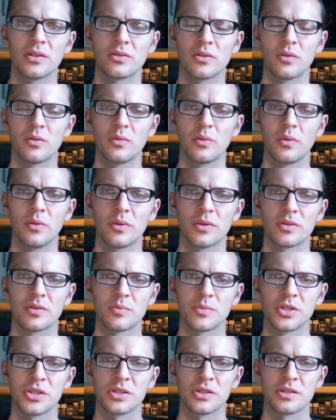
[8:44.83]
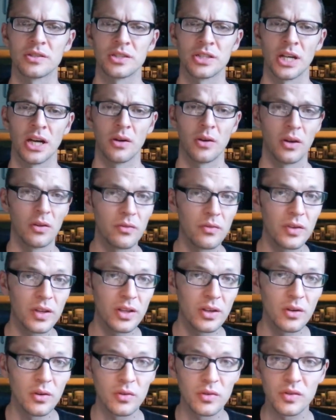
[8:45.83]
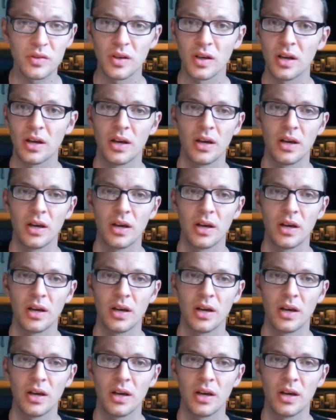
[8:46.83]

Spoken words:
So some shout out videos,